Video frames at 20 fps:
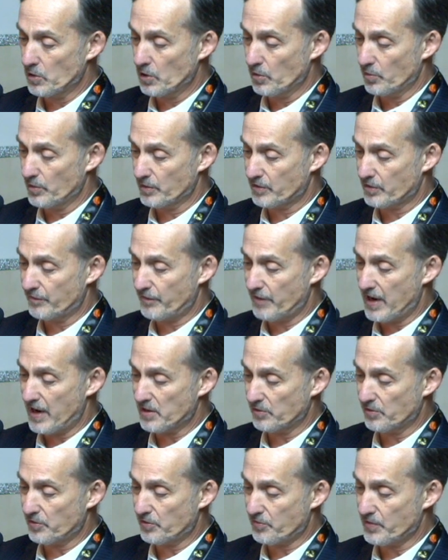with the
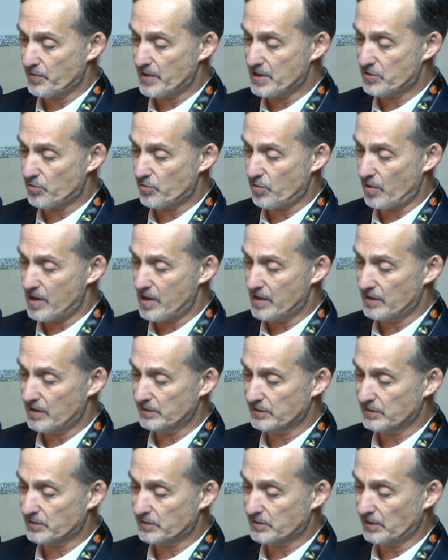final three
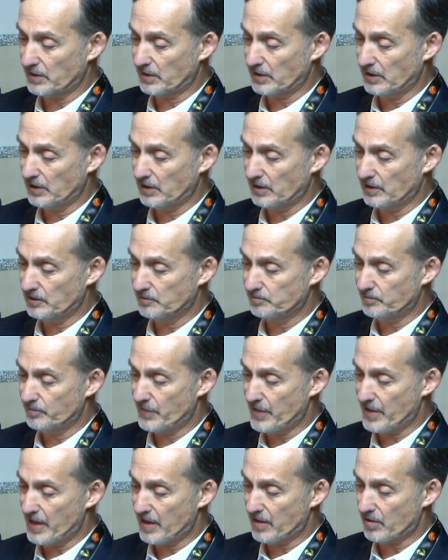trials
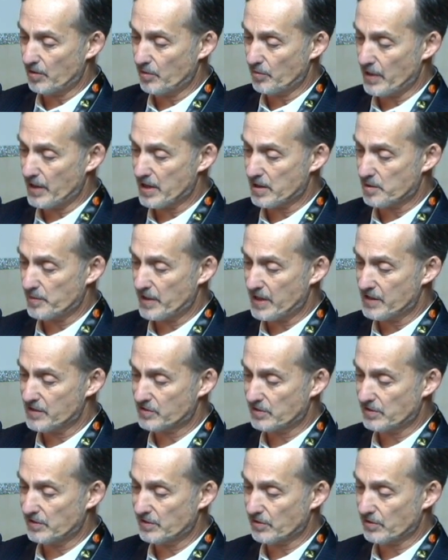that are randomized
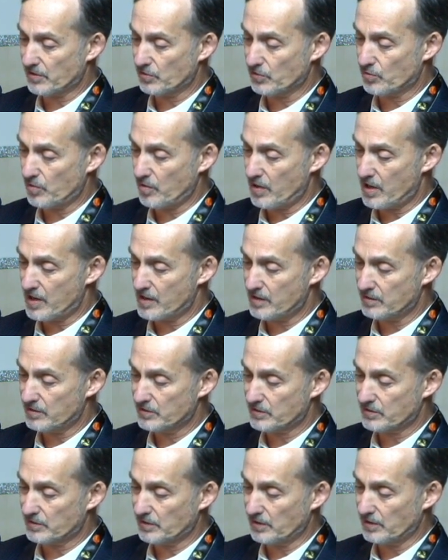clinical
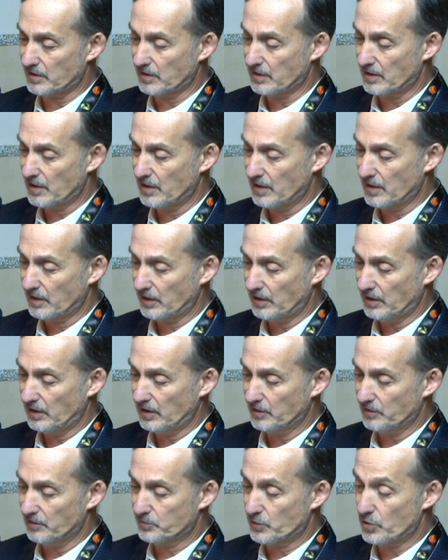trials.
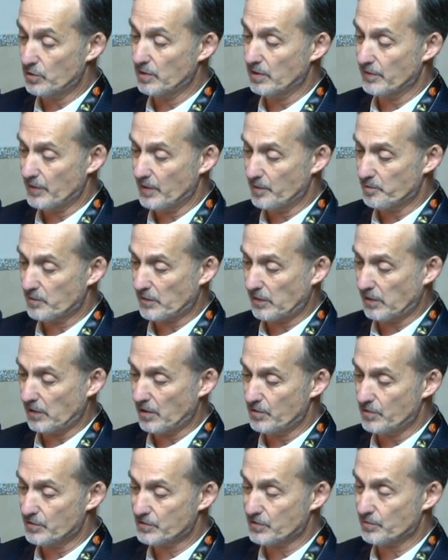Two of them,
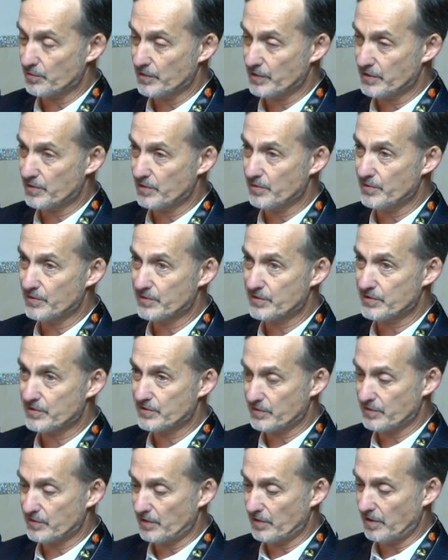CLOSE and
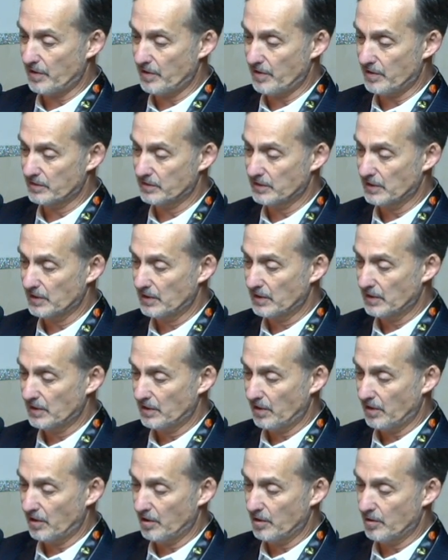REDUCE,
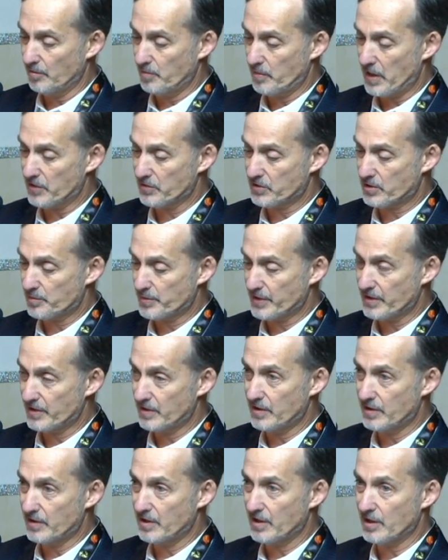are about to
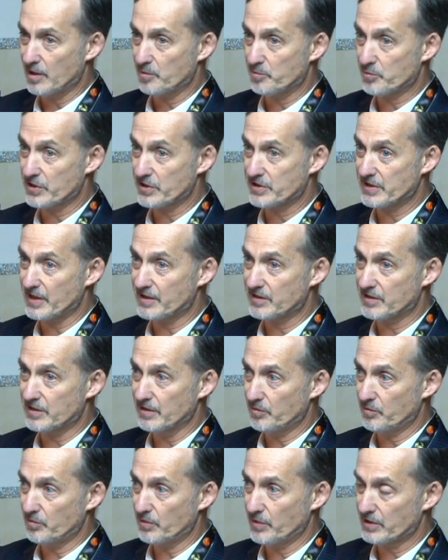be
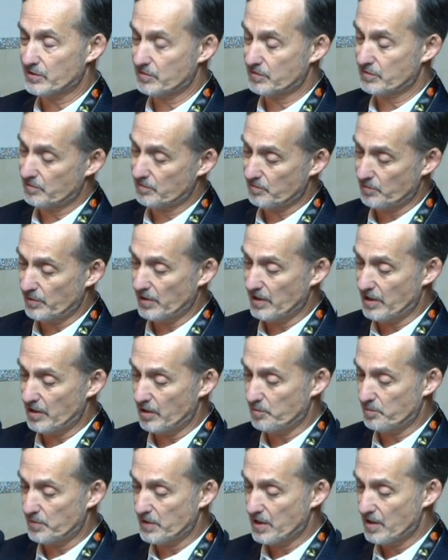presented, which will
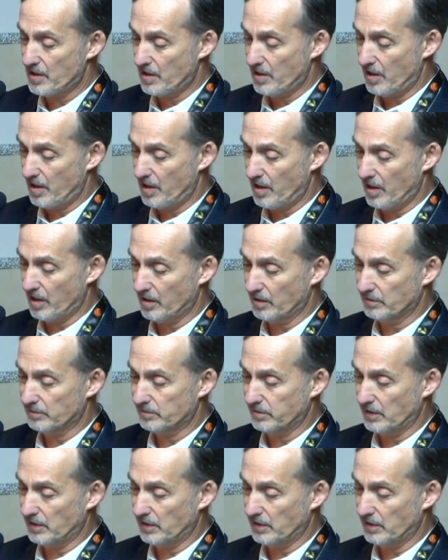help our